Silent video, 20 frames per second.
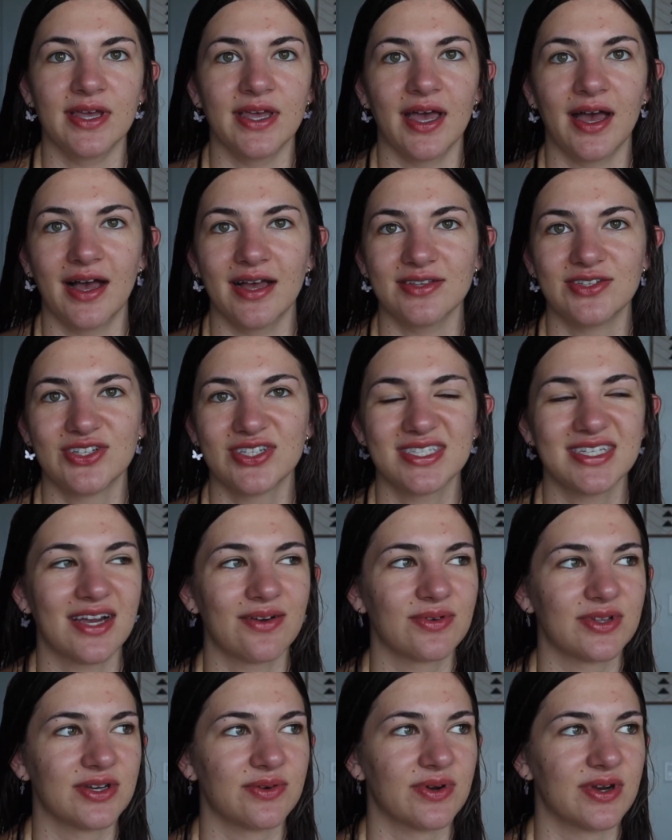it's just not
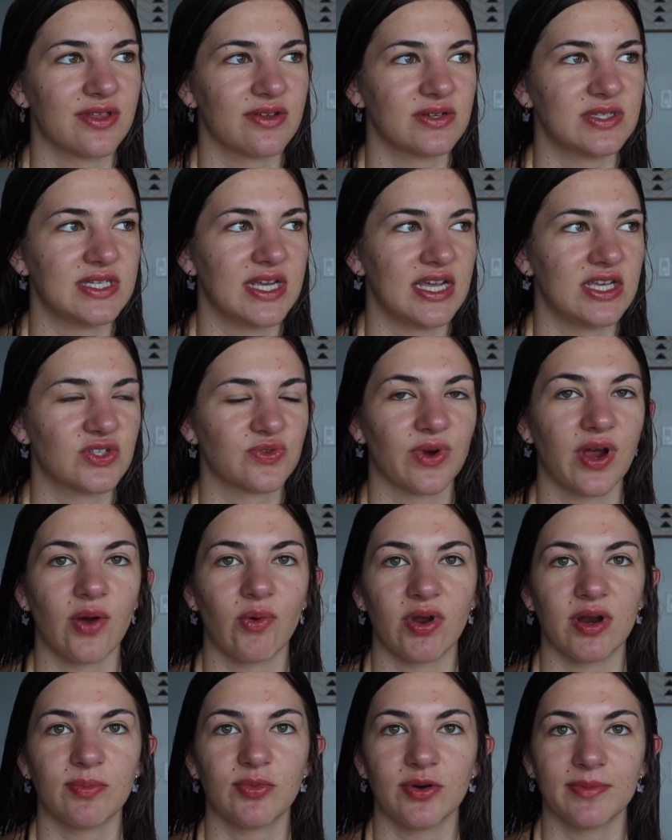really one of those days where I
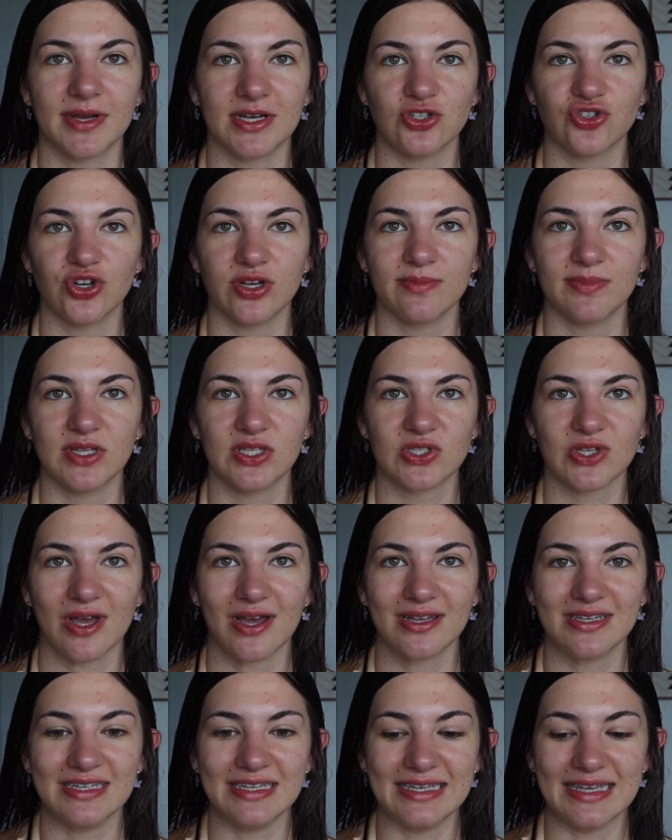want to put my treatments
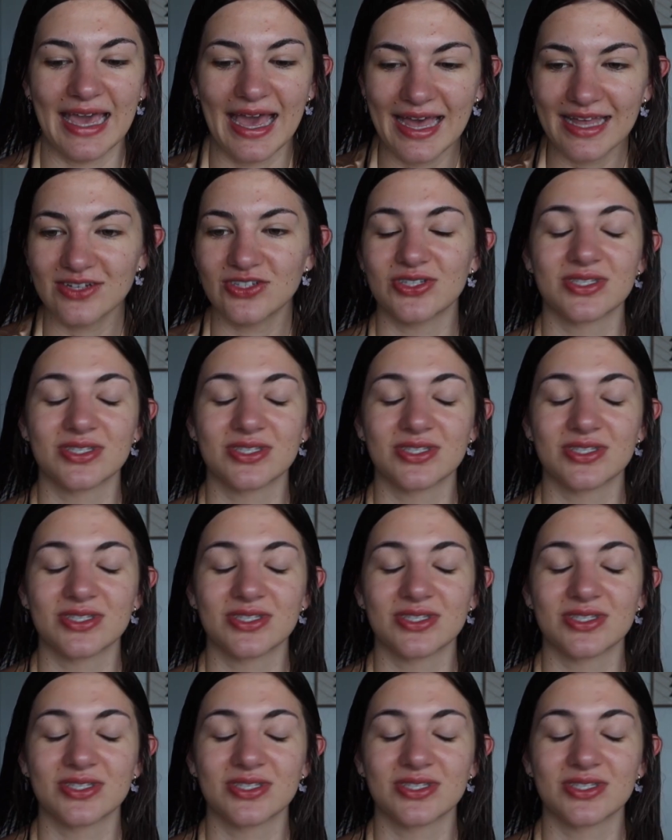on yet,